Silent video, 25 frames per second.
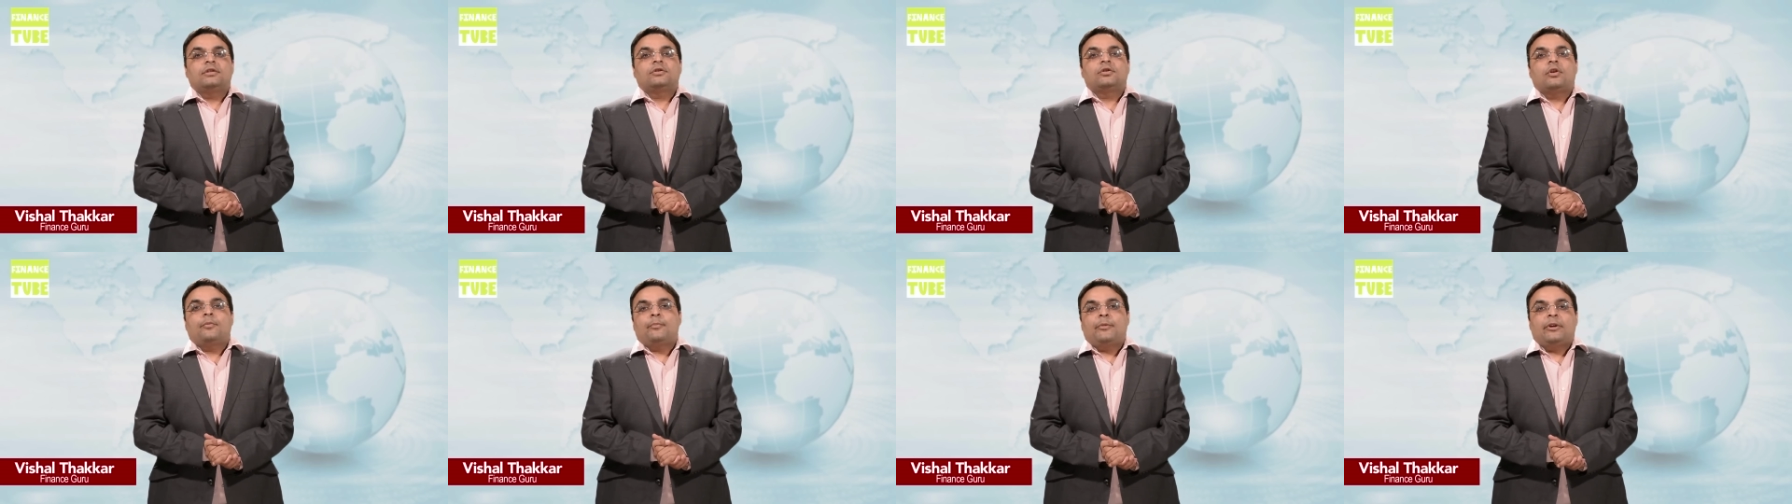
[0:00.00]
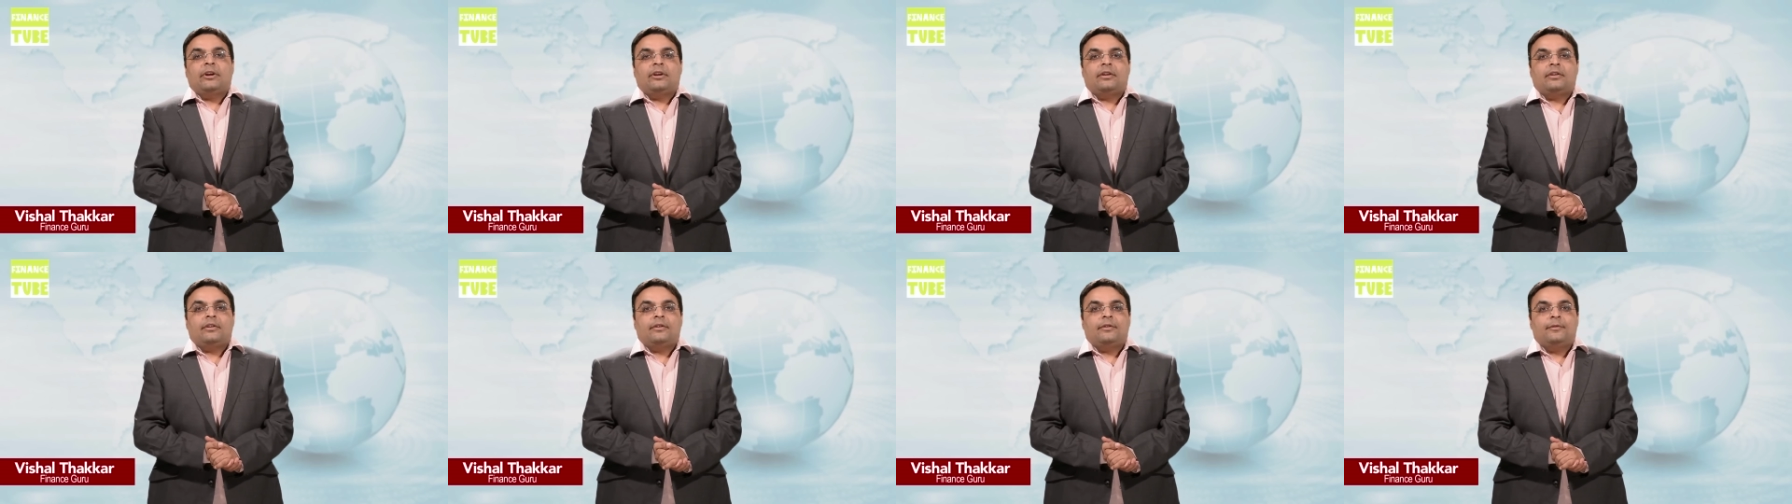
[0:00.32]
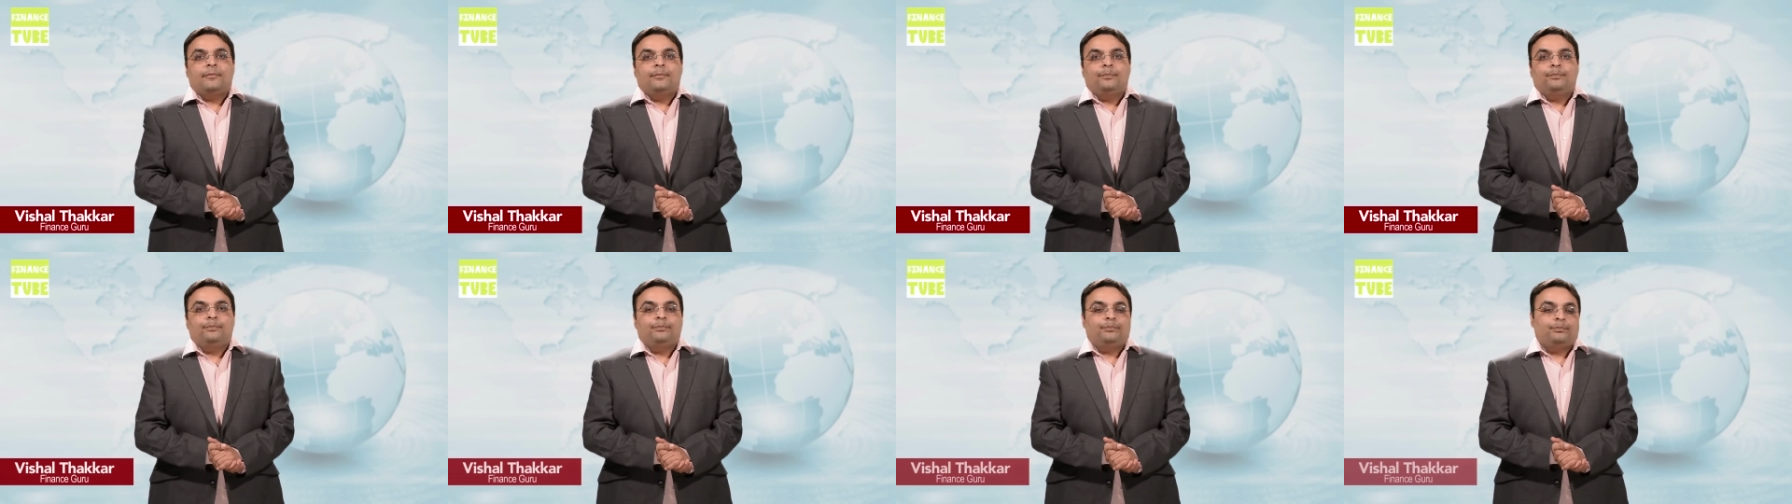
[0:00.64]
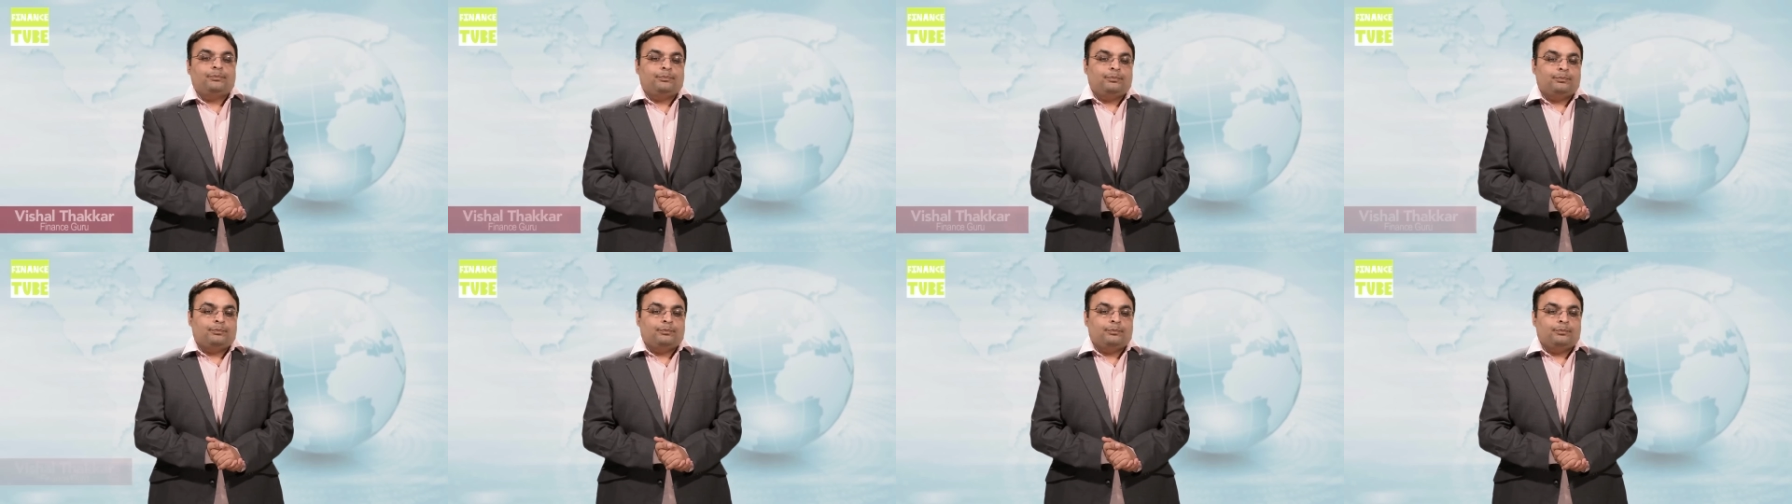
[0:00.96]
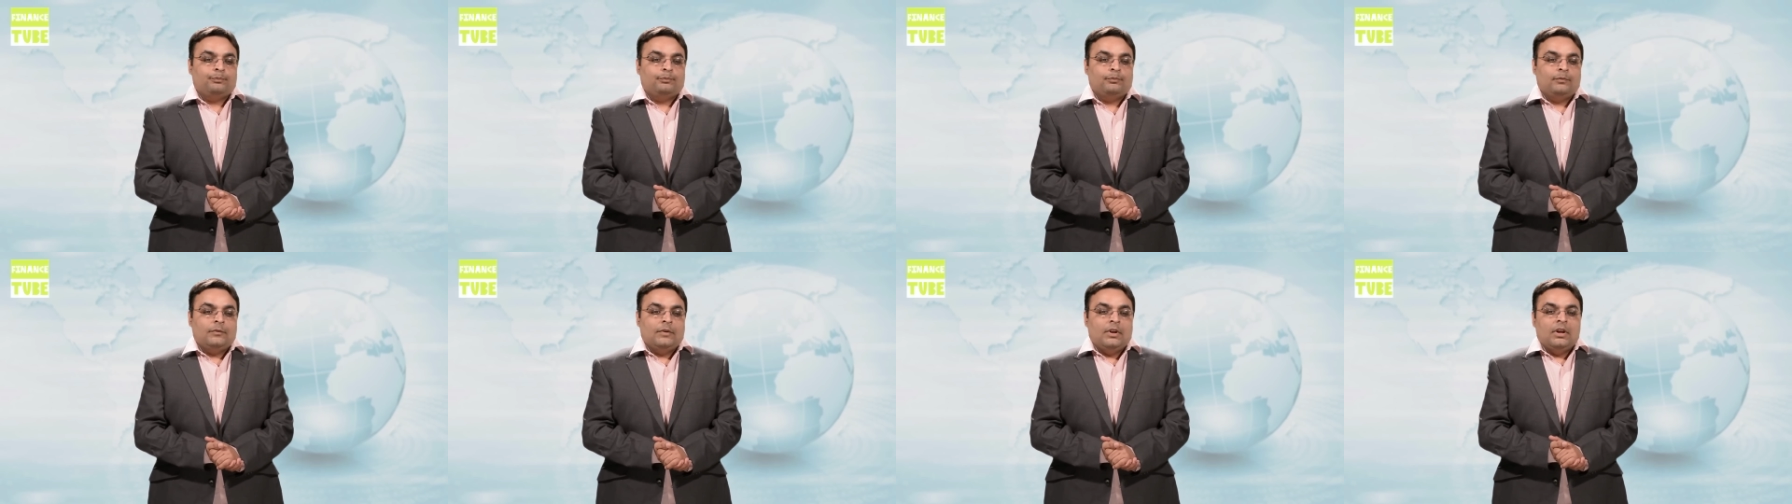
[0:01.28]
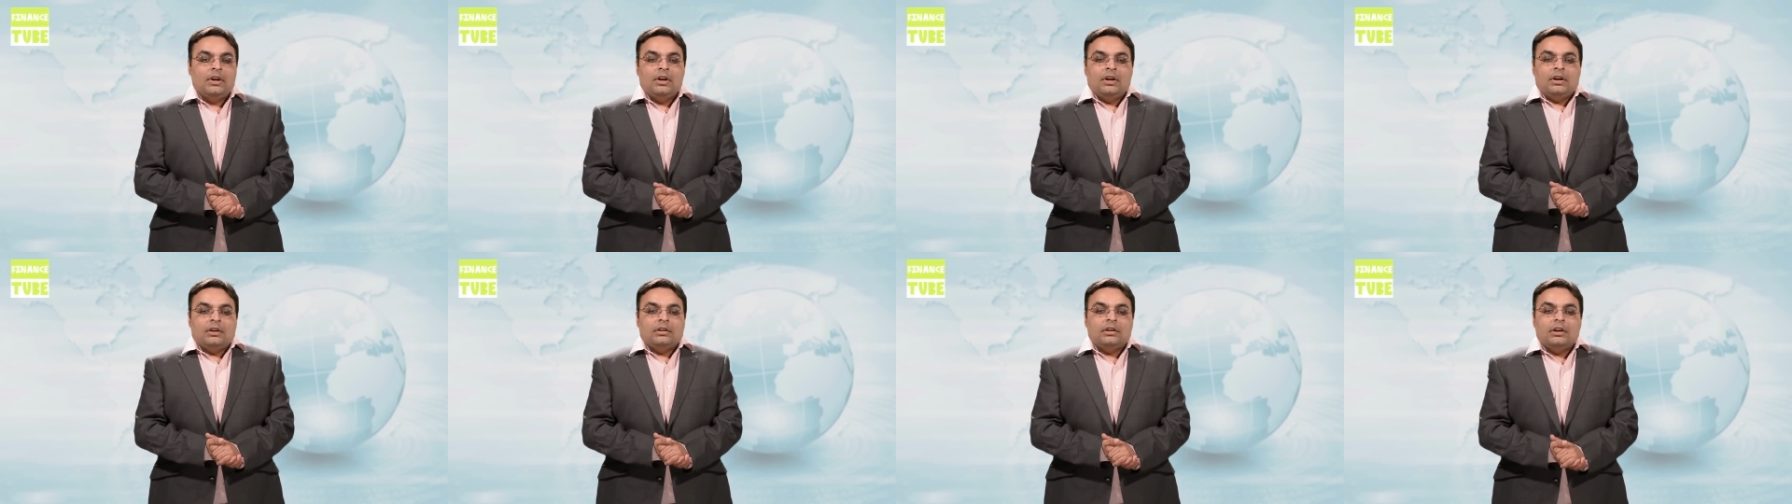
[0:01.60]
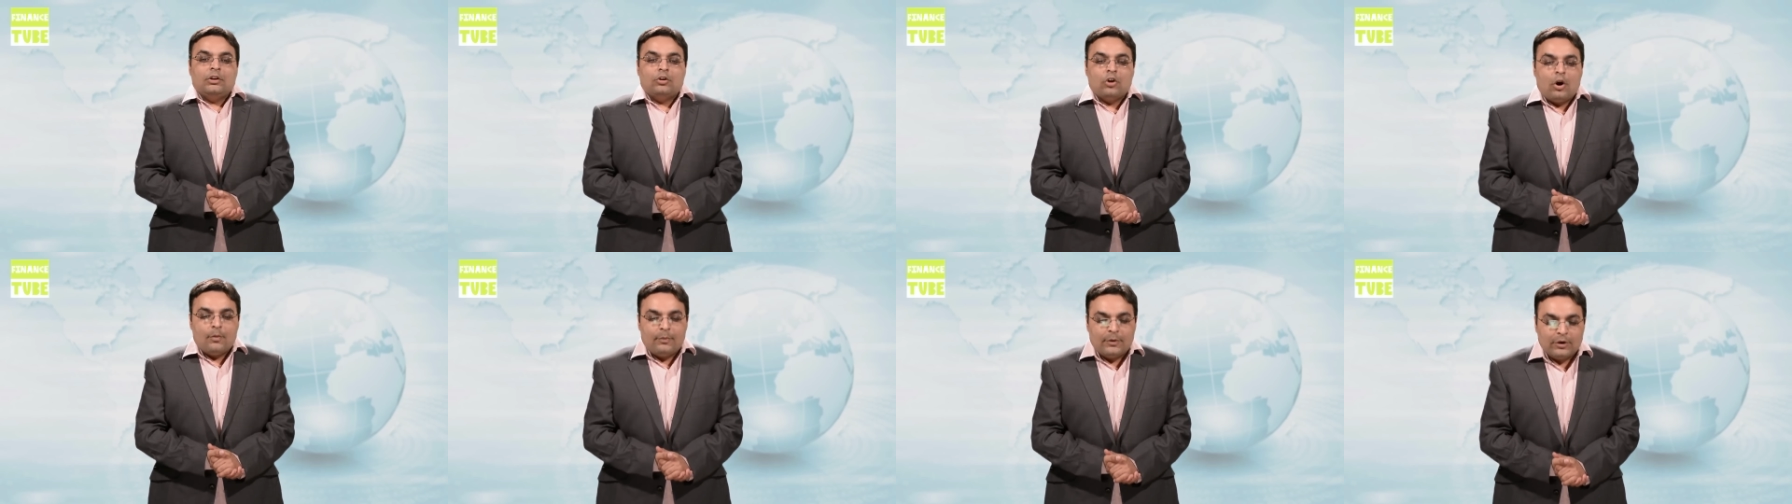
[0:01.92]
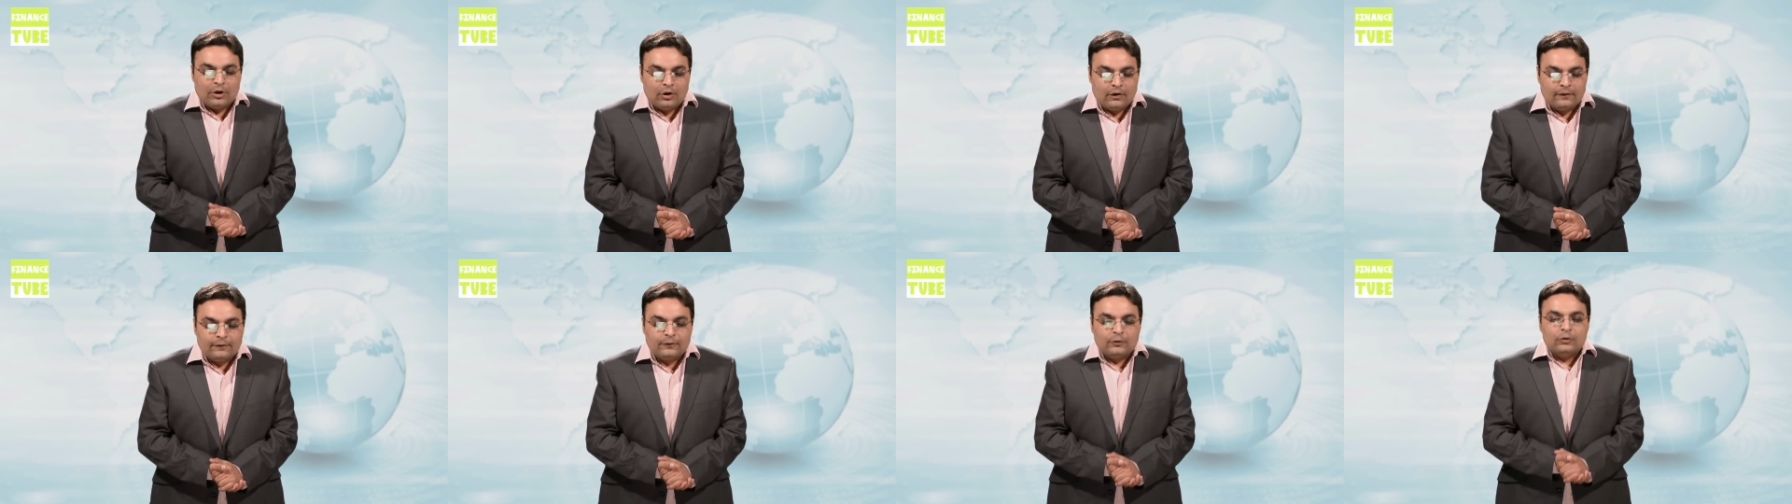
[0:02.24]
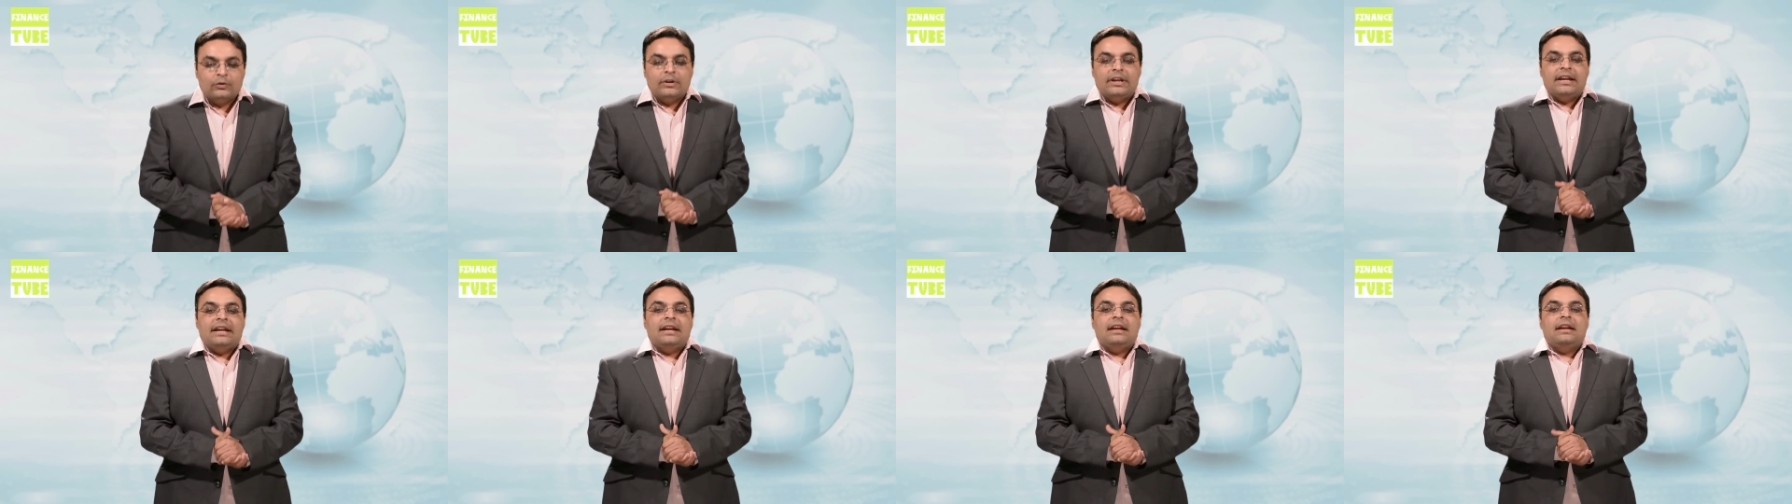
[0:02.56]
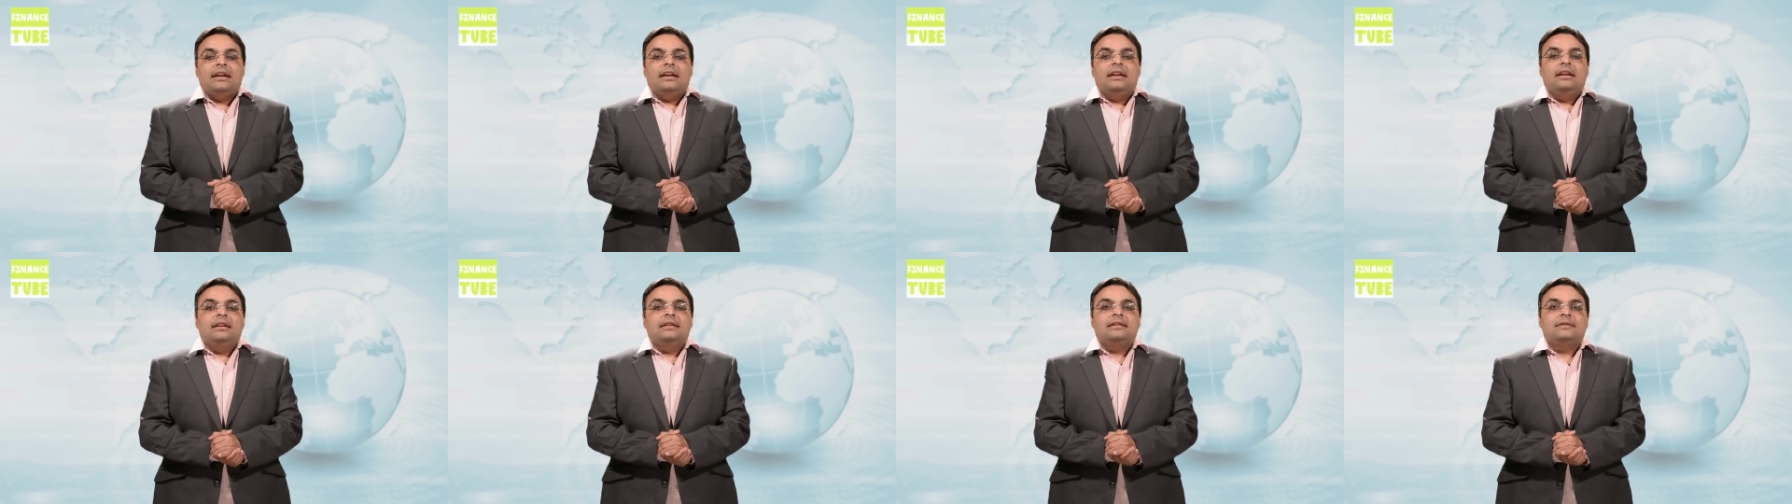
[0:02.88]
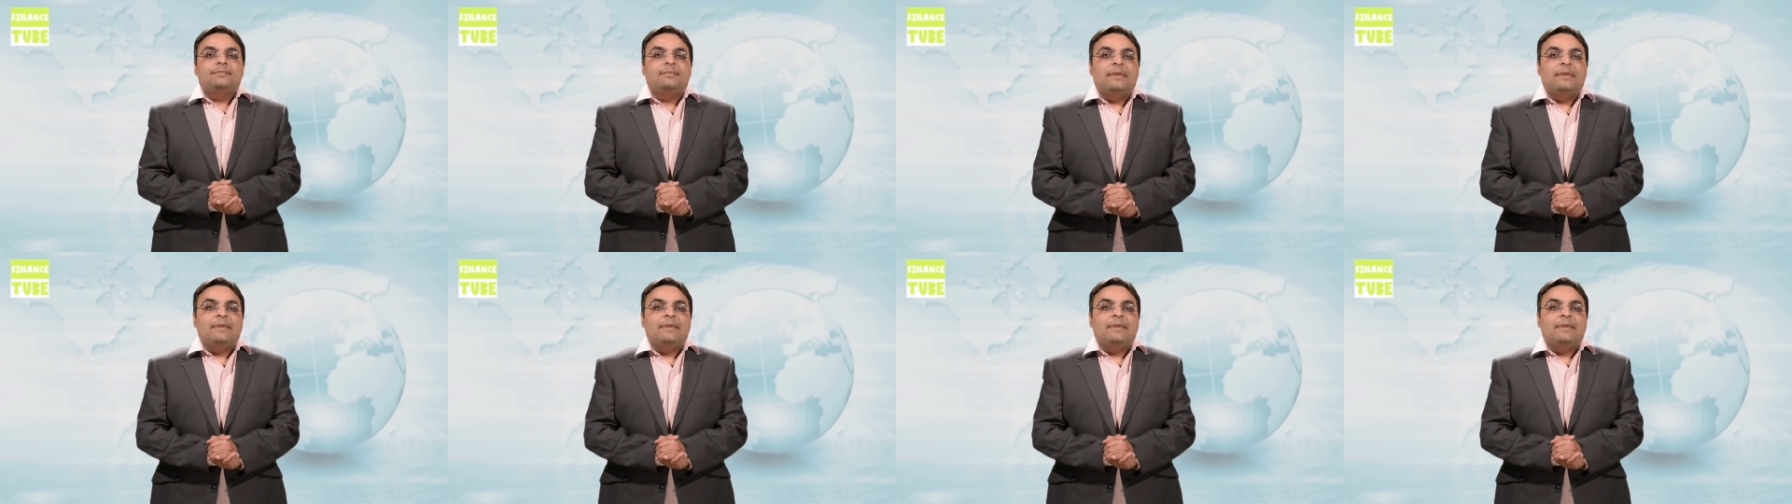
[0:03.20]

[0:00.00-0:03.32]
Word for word: topic. The topic of today is